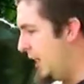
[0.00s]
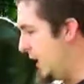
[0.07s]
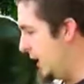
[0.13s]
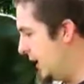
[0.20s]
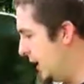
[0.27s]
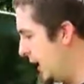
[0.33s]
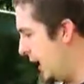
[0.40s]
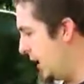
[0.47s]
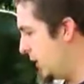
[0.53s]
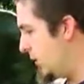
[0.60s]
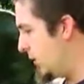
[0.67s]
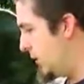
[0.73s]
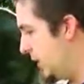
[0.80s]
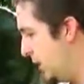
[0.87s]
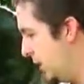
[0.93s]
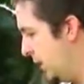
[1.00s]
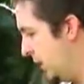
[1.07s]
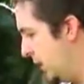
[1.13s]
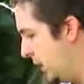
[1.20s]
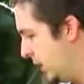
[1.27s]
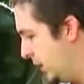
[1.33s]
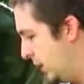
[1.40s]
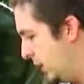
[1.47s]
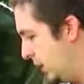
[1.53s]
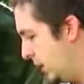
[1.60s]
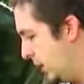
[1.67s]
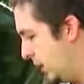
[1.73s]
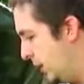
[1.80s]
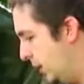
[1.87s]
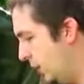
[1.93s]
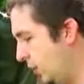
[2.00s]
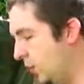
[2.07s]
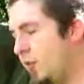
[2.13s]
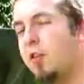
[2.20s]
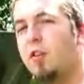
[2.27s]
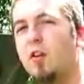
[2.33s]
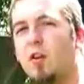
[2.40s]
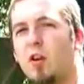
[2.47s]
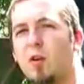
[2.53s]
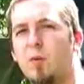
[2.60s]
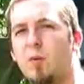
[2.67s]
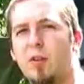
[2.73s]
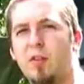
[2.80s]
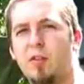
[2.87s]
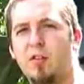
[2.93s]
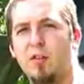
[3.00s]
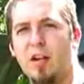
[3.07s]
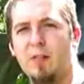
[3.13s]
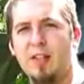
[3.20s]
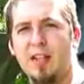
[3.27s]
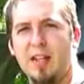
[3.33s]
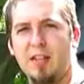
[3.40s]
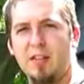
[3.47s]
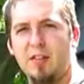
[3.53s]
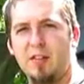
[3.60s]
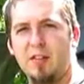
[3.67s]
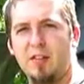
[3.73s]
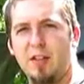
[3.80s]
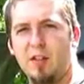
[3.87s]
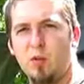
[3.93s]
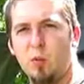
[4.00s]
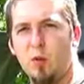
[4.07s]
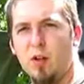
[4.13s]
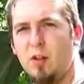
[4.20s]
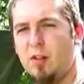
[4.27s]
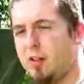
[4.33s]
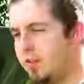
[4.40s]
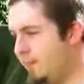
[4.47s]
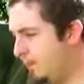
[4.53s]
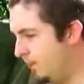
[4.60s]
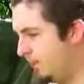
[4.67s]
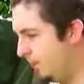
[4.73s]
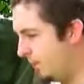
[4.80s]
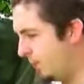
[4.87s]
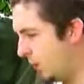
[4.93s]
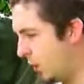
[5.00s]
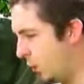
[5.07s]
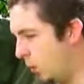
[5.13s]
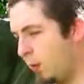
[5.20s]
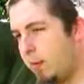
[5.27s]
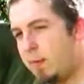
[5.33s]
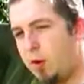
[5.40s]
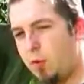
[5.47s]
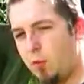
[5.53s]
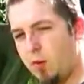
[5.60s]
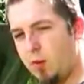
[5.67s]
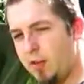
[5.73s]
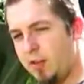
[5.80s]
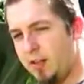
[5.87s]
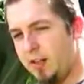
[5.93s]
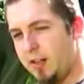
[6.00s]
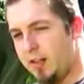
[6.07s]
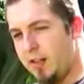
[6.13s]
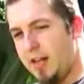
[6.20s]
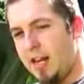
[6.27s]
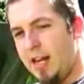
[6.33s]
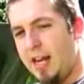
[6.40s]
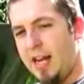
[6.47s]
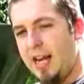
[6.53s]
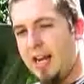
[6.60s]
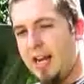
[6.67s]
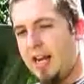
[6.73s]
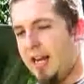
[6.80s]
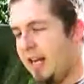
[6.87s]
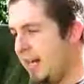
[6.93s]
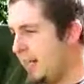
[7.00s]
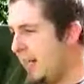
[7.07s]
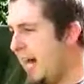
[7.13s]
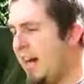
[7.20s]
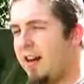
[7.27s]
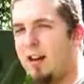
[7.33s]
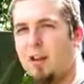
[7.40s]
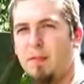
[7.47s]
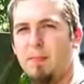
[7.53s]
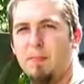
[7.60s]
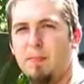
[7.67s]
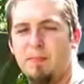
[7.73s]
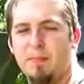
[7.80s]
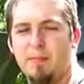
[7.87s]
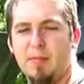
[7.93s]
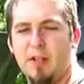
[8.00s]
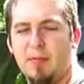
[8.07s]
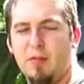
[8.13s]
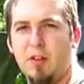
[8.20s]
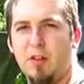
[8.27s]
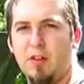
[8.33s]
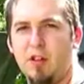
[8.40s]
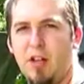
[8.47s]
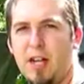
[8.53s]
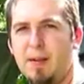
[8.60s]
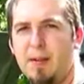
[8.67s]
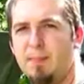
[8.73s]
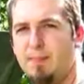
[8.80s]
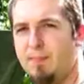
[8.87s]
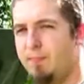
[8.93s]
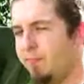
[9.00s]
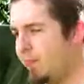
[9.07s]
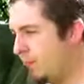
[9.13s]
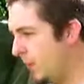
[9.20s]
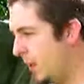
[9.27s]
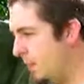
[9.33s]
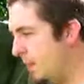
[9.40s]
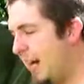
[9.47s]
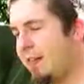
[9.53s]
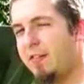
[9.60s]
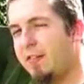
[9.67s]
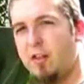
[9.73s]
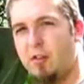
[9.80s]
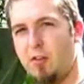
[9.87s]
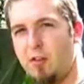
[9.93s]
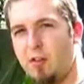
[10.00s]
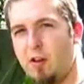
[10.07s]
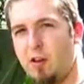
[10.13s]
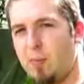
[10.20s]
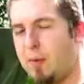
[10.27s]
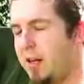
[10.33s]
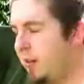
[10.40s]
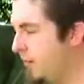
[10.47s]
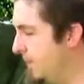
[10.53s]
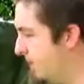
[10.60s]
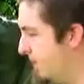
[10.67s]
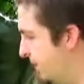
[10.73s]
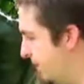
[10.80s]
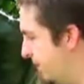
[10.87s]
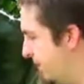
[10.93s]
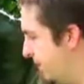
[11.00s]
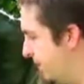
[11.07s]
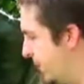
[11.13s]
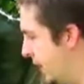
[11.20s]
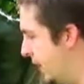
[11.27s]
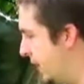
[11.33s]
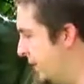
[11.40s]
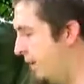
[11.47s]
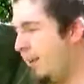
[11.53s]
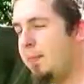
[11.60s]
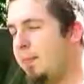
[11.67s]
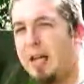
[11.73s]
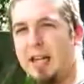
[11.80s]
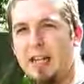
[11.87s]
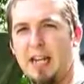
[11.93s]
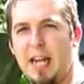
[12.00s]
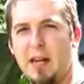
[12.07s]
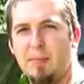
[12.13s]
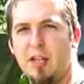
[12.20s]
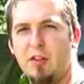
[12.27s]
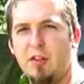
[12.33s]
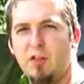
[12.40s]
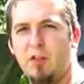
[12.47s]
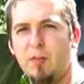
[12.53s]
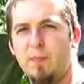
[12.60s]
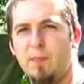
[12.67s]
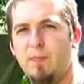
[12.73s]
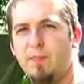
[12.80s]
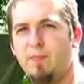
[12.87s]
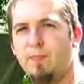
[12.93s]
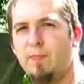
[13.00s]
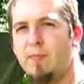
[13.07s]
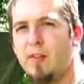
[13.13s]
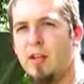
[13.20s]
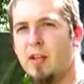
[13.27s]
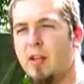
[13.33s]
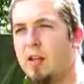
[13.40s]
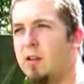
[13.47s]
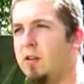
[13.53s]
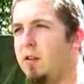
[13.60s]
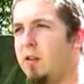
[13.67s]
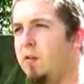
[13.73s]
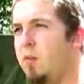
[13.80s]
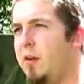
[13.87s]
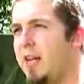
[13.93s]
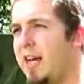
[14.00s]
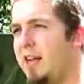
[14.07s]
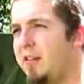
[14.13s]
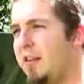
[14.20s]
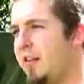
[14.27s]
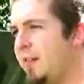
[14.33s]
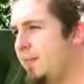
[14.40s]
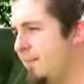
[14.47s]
Now, the owner of this car was driving down the interstate to work, where we both work. It had died on him in front of the shop, backfiring through the carburetor. Seemed like a timing issue. When we went out there,